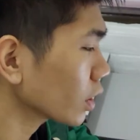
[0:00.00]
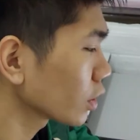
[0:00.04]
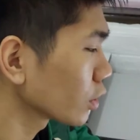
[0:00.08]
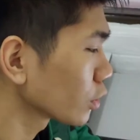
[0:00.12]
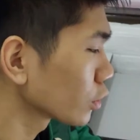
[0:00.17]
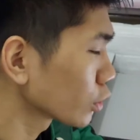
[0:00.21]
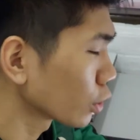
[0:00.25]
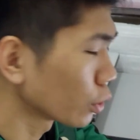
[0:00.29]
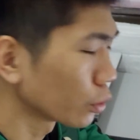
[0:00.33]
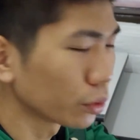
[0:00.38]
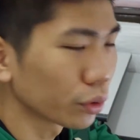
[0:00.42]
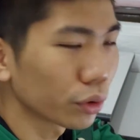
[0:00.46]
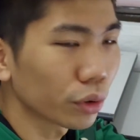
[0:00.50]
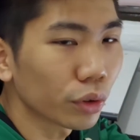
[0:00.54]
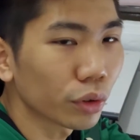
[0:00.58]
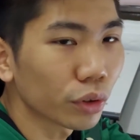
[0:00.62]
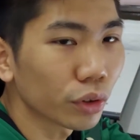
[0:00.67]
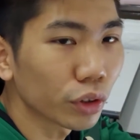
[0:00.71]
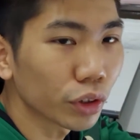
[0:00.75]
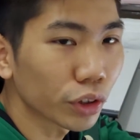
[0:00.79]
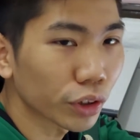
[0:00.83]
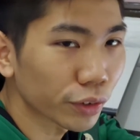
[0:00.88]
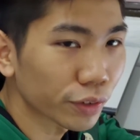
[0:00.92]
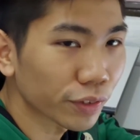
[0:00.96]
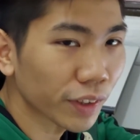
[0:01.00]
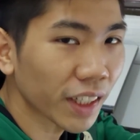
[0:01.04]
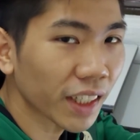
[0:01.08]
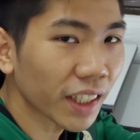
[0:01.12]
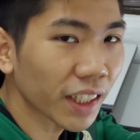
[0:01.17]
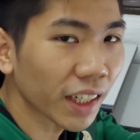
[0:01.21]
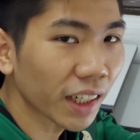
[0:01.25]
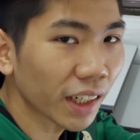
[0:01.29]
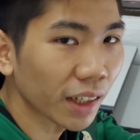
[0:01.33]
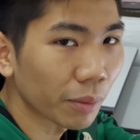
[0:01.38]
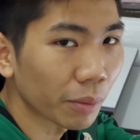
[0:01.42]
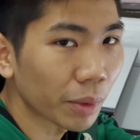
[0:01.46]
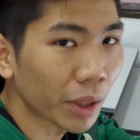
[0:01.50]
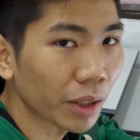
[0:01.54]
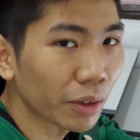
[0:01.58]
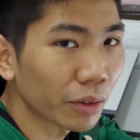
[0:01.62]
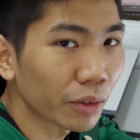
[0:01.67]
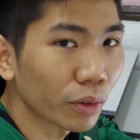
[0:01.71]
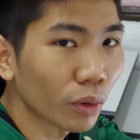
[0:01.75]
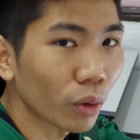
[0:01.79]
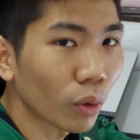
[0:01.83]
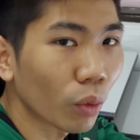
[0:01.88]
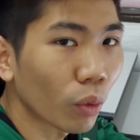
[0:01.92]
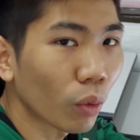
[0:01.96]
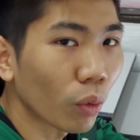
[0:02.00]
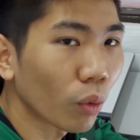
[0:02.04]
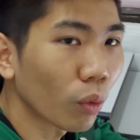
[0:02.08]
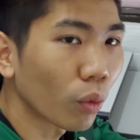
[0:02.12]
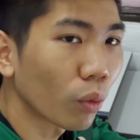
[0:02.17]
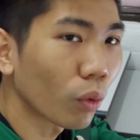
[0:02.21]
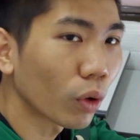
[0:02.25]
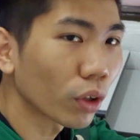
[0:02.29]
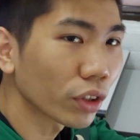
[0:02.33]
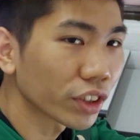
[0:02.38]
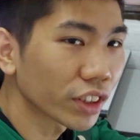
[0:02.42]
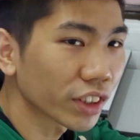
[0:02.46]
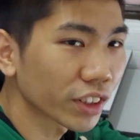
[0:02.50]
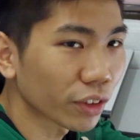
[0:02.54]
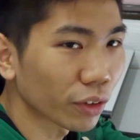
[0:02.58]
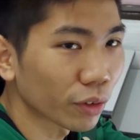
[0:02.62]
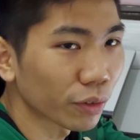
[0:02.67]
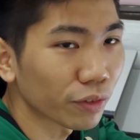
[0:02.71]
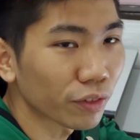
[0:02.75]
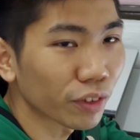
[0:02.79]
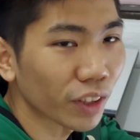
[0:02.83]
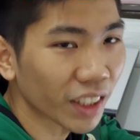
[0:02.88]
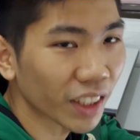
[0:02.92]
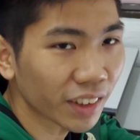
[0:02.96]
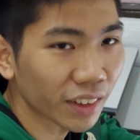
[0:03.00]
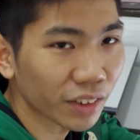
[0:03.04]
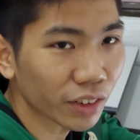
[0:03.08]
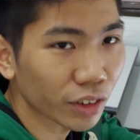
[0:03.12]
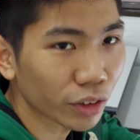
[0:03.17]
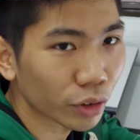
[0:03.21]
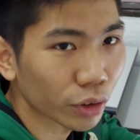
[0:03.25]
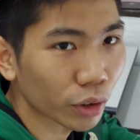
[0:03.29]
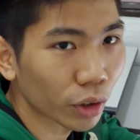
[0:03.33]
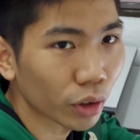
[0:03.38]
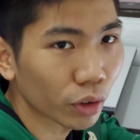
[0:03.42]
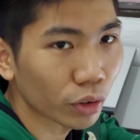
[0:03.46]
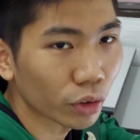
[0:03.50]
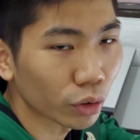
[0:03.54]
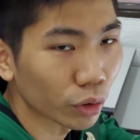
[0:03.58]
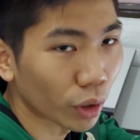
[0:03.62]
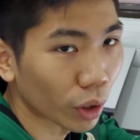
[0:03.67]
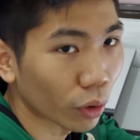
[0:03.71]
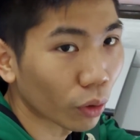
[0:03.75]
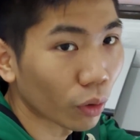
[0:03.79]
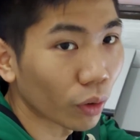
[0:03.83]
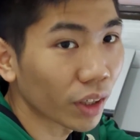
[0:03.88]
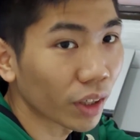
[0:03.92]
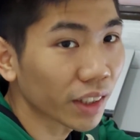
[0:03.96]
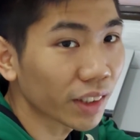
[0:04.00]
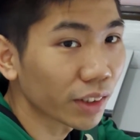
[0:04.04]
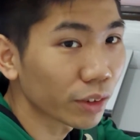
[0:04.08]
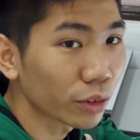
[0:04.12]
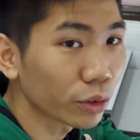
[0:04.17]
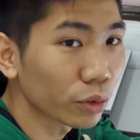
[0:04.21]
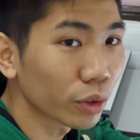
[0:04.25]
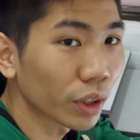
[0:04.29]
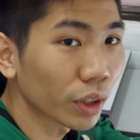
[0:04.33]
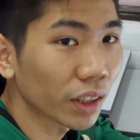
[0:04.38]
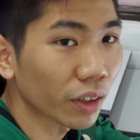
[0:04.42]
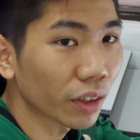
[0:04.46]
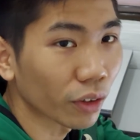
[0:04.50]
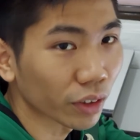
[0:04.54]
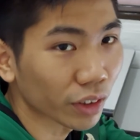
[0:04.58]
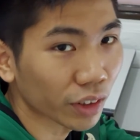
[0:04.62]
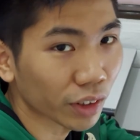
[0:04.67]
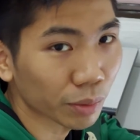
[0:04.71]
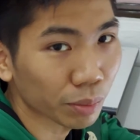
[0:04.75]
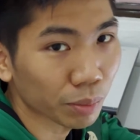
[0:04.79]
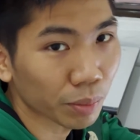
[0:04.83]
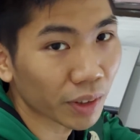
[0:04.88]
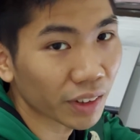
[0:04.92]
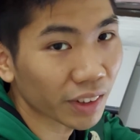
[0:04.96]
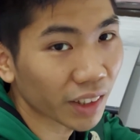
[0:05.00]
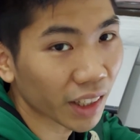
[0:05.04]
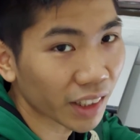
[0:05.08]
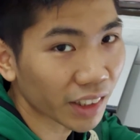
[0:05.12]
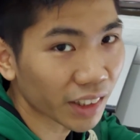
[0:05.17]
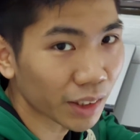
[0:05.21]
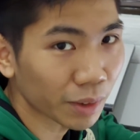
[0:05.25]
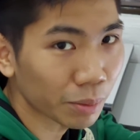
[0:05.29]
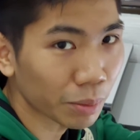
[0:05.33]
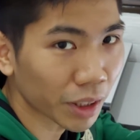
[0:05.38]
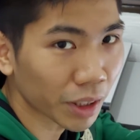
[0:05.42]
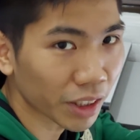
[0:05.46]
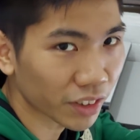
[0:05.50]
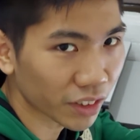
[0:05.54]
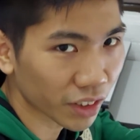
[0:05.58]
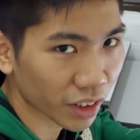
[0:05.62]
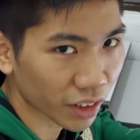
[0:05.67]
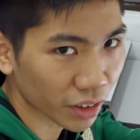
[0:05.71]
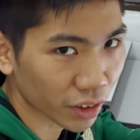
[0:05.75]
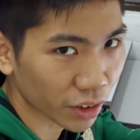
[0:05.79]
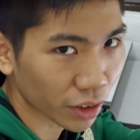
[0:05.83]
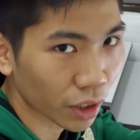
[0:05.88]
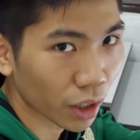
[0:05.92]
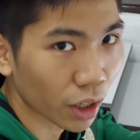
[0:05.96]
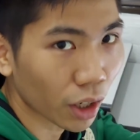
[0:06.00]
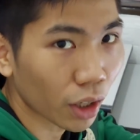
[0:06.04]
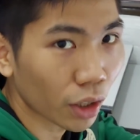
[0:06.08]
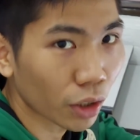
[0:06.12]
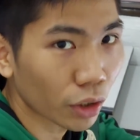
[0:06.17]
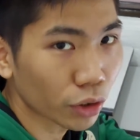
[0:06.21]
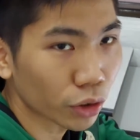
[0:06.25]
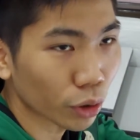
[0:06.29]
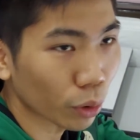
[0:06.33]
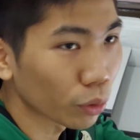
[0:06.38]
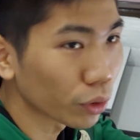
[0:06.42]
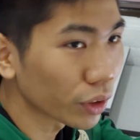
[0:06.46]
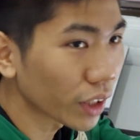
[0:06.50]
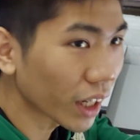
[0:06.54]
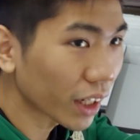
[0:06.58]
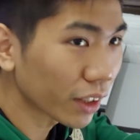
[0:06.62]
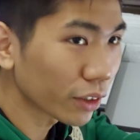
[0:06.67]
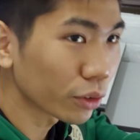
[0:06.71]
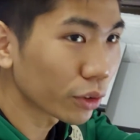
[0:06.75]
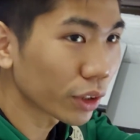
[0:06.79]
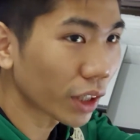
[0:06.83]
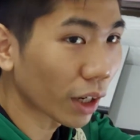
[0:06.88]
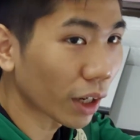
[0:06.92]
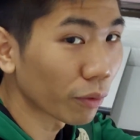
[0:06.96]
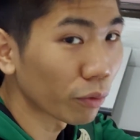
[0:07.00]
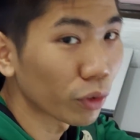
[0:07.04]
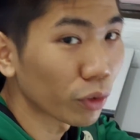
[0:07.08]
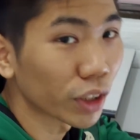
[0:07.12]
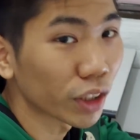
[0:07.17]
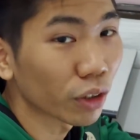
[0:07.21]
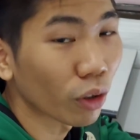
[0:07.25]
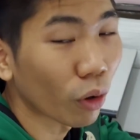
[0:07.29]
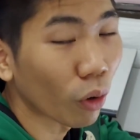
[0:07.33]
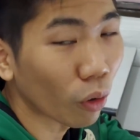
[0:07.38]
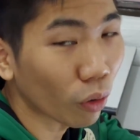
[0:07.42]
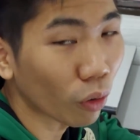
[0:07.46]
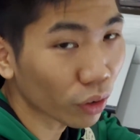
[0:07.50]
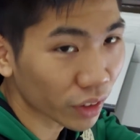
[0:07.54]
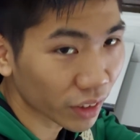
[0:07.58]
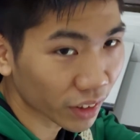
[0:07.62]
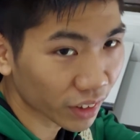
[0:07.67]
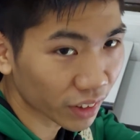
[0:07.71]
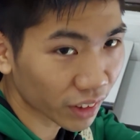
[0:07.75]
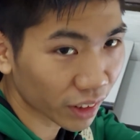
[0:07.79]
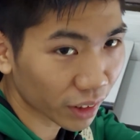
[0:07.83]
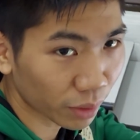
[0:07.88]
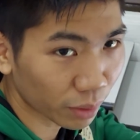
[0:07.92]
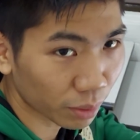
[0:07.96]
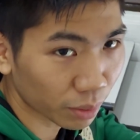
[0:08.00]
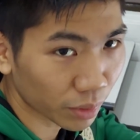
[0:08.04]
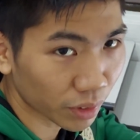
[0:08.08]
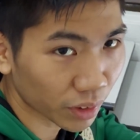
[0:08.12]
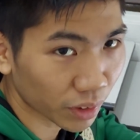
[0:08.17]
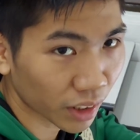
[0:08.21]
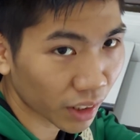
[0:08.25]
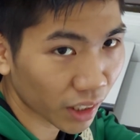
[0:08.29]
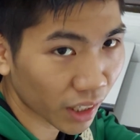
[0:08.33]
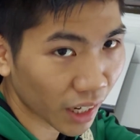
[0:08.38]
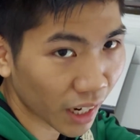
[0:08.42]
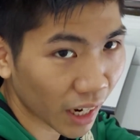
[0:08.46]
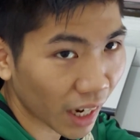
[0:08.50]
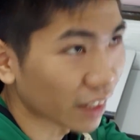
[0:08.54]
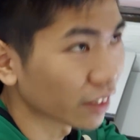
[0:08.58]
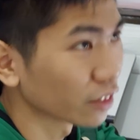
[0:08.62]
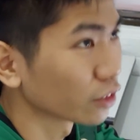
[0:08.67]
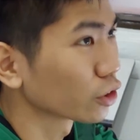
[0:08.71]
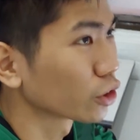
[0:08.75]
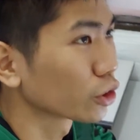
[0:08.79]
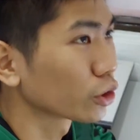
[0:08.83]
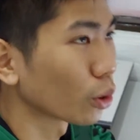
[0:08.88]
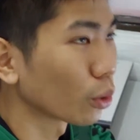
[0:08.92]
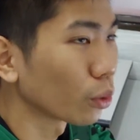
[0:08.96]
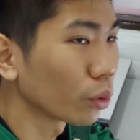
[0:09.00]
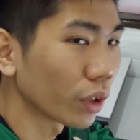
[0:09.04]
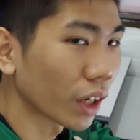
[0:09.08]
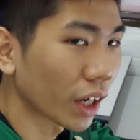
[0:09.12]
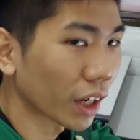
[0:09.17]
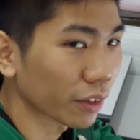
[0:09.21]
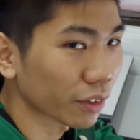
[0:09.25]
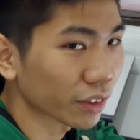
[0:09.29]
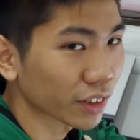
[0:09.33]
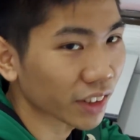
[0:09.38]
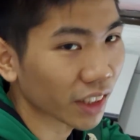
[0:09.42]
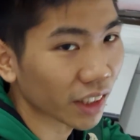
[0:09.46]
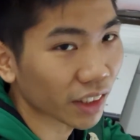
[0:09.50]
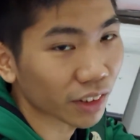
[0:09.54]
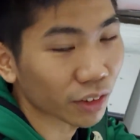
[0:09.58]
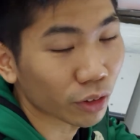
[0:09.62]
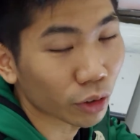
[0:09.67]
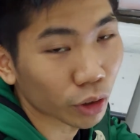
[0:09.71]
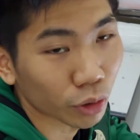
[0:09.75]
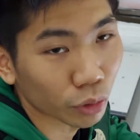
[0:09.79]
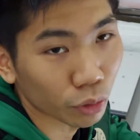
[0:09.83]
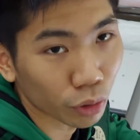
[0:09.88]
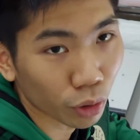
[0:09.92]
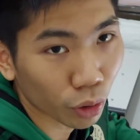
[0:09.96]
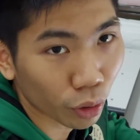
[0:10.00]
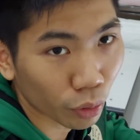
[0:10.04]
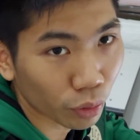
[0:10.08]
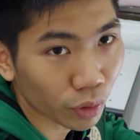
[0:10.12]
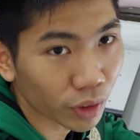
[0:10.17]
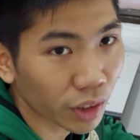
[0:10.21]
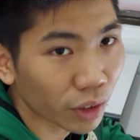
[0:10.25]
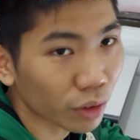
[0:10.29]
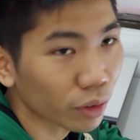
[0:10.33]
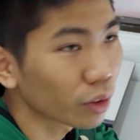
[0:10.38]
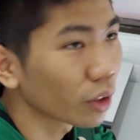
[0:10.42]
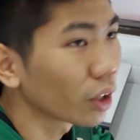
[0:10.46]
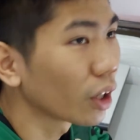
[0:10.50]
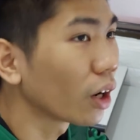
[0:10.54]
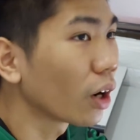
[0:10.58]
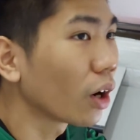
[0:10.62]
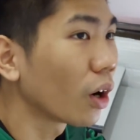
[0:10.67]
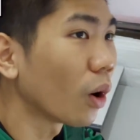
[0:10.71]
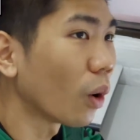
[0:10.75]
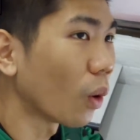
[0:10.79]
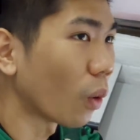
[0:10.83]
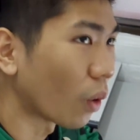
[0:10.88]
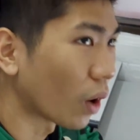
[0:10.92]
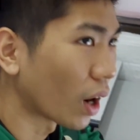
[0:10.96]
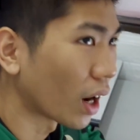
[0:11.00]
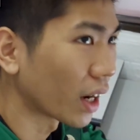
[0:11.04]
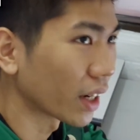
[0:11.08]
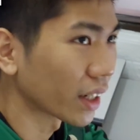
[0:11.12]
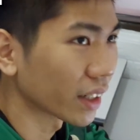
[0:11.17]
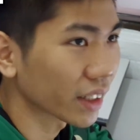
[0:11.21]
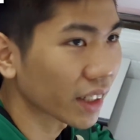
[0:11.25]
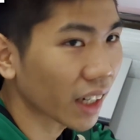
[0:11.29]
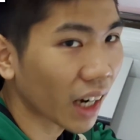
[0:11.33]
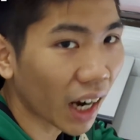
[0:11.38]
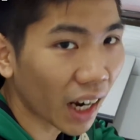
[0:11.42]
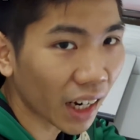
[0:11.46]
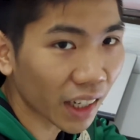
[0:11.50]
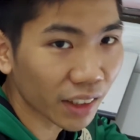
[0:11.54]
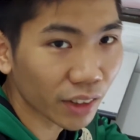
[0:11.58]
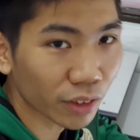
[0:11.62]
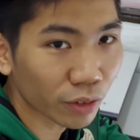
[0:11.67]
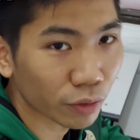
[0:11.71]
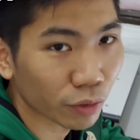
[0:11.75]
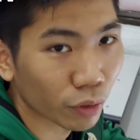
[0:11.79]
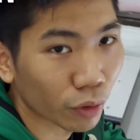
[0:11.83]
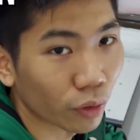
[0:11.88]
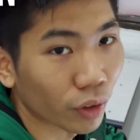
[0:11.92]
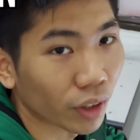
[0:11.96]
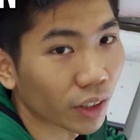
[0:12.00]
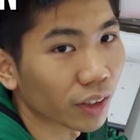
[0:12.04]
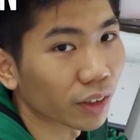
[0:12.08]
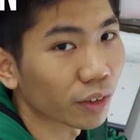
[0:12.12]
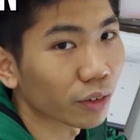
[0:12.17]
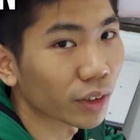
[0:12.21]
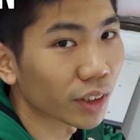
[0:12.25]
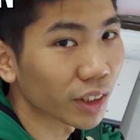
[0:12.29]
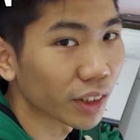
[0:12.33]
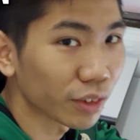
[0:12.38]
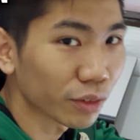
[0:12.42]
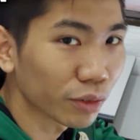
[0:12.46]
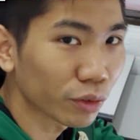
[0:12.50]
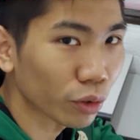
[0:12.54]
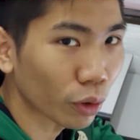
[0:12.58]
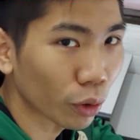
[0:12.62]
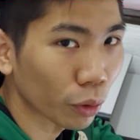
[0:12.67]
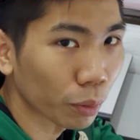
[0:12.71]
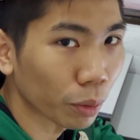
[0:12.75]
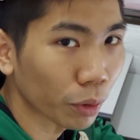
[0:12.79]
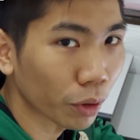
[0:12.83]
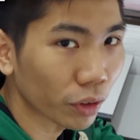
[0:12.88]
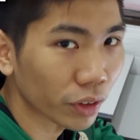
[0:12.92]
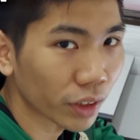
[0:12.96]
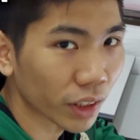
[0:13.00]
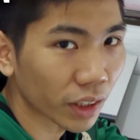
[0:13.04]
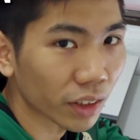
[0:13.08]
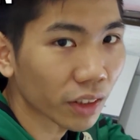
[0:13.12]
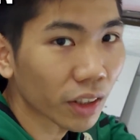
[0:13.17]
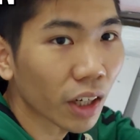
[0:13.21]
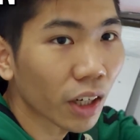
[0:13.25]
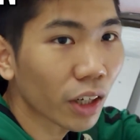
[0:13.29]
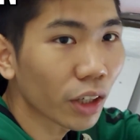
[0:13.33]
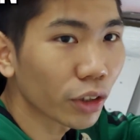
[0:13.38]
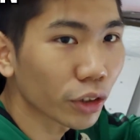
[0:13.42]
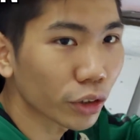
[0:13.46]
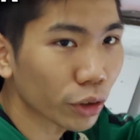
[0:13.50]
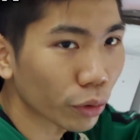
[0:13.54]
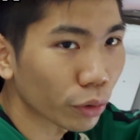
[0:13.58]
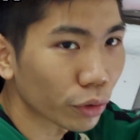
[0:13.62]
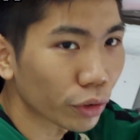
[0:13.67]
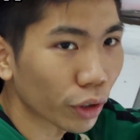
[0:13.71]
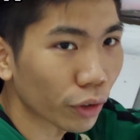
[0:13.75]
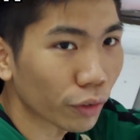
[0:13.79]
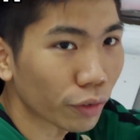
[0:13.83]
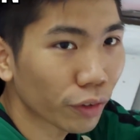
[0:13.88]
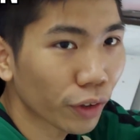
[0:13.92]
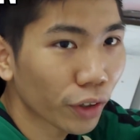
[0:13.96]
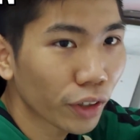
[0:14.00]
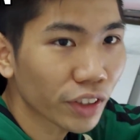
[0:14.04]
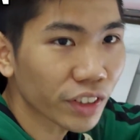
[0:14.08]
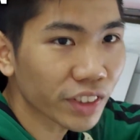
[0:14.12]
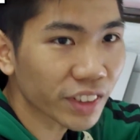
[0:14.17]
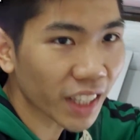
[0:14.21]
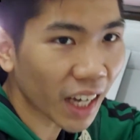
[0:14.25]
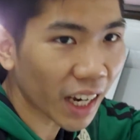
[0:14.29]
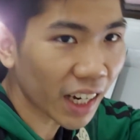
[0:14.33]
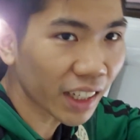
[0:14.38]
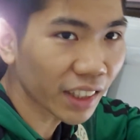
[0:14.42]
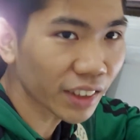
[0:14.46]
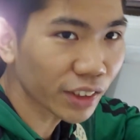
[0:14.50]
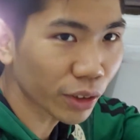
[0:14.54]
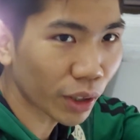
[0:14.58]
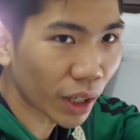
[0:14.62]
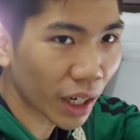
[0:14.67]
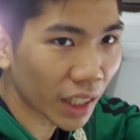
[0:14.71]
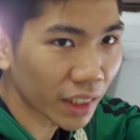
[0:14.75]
So you're thinking about what's the things you're already doing on a daily basis so that you can recording them and show as a tutorial or a guide for an info product. So the first side hustle